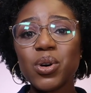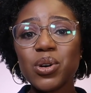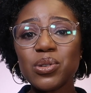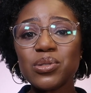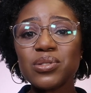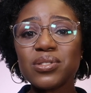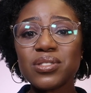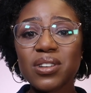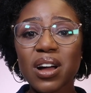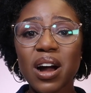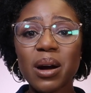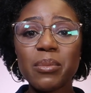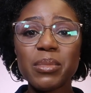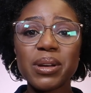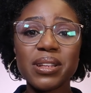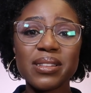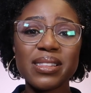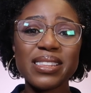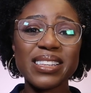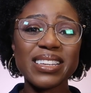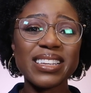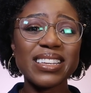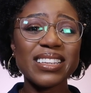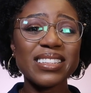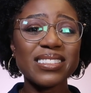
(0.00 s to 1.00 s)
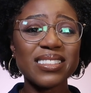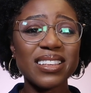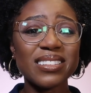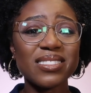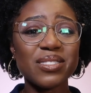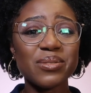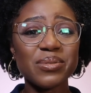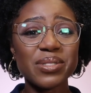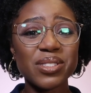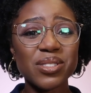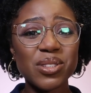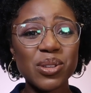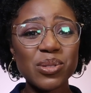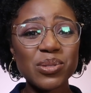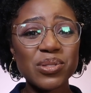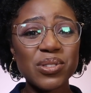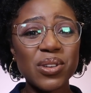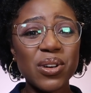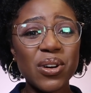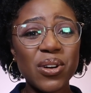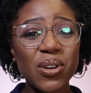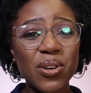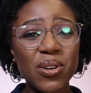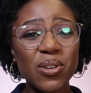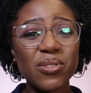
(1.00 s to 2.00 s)
Most commonly is as a result
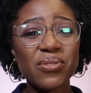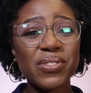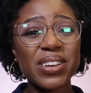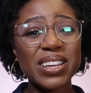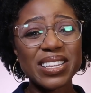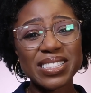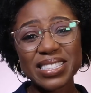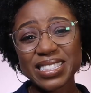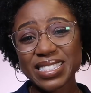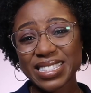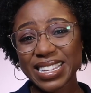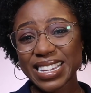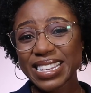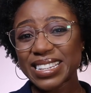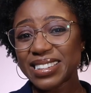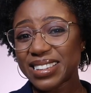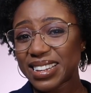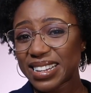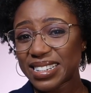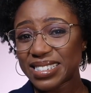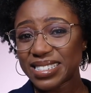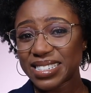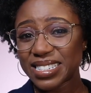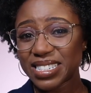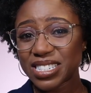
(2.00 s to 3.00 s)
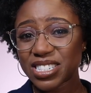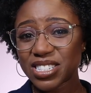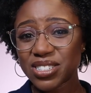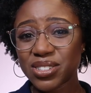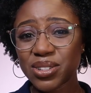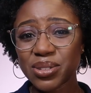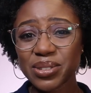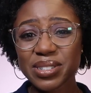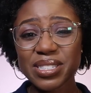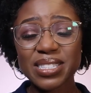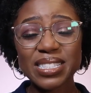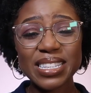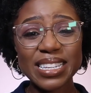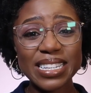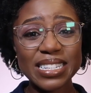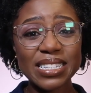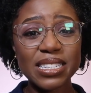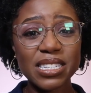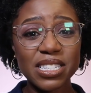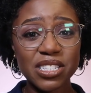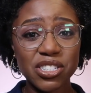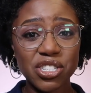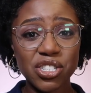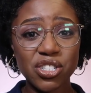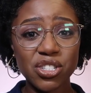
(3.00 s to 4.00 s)
of a skin condition or a skin
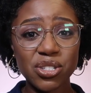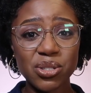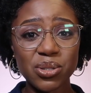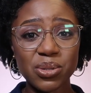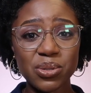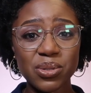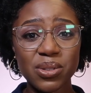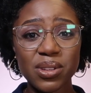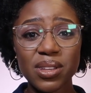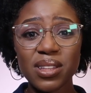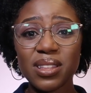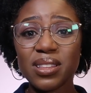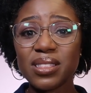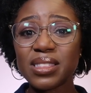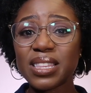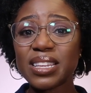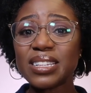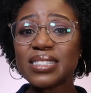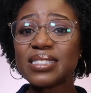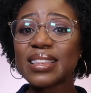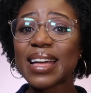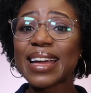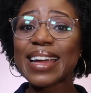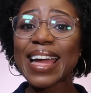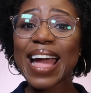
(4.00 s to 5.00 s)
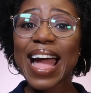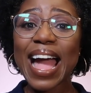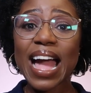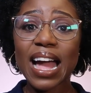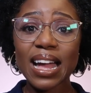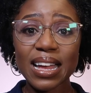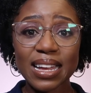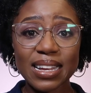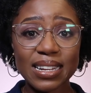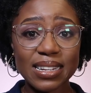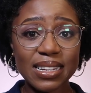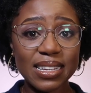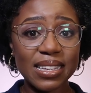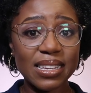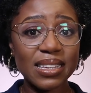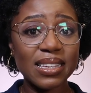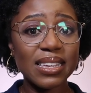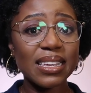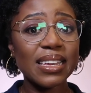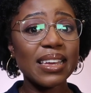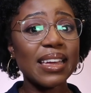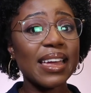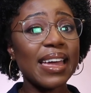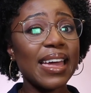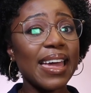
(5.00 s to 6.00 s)
issue. Things like acne,
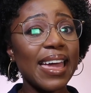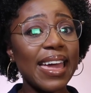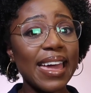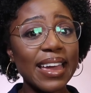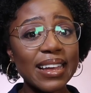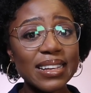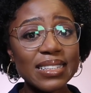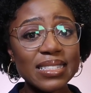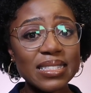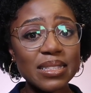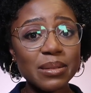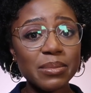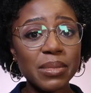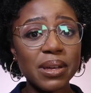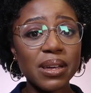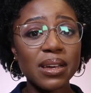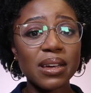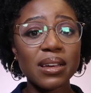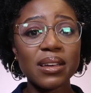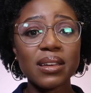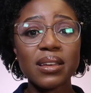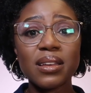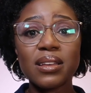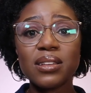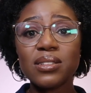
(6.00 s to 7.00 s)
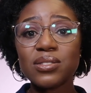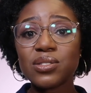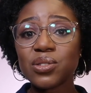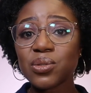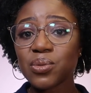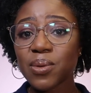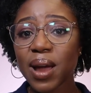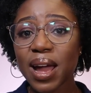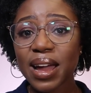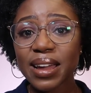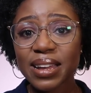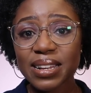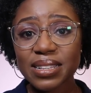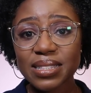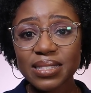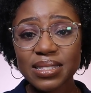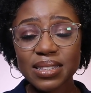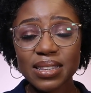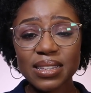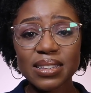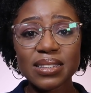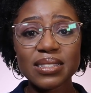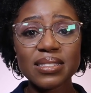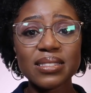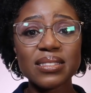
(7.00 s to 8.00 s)
eczema,
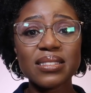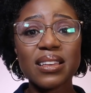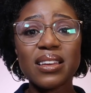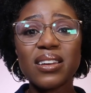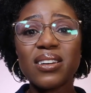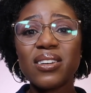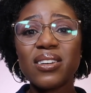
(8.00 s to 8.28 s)
psoriasis,